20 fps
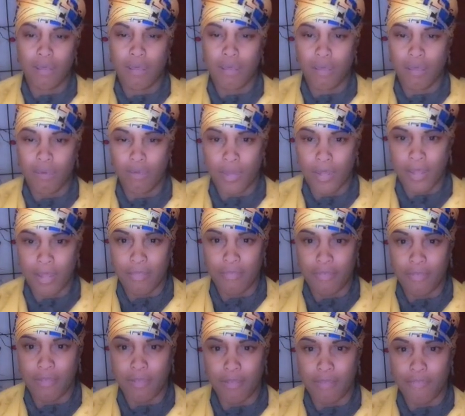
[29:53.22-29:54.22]
on
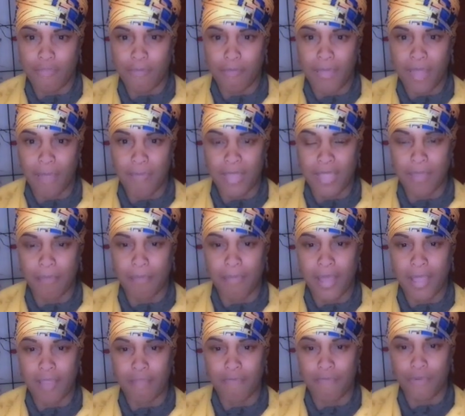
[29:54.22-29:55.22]
ourselves by being
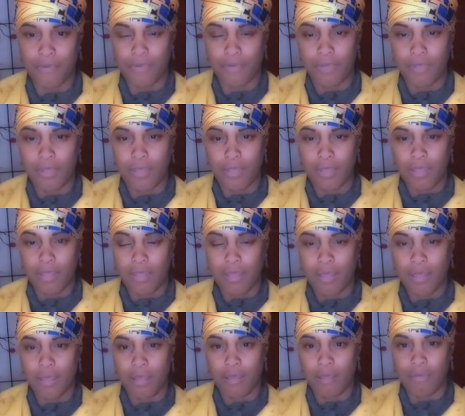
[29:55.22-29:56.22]
mindful
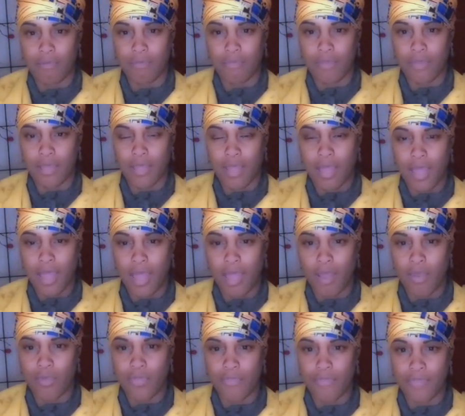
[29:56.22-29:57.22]
of
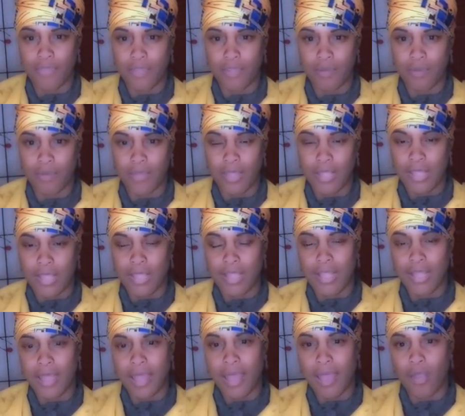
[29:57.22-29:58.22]
how we feel
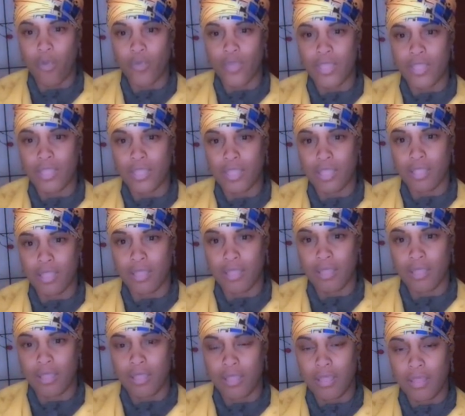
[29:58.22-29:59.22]
and how we can
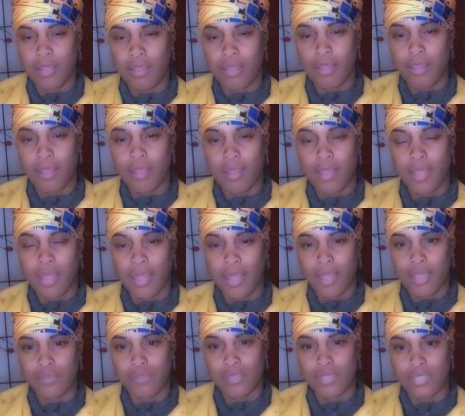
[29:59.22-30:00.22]

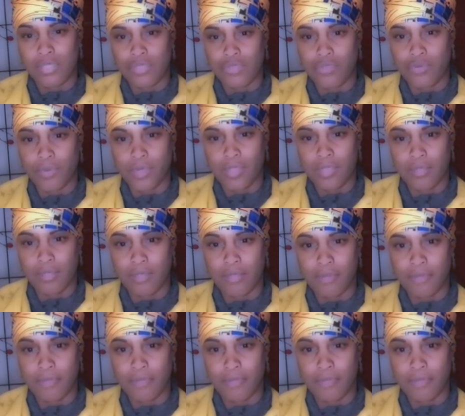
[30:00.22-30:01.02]
handle the situation.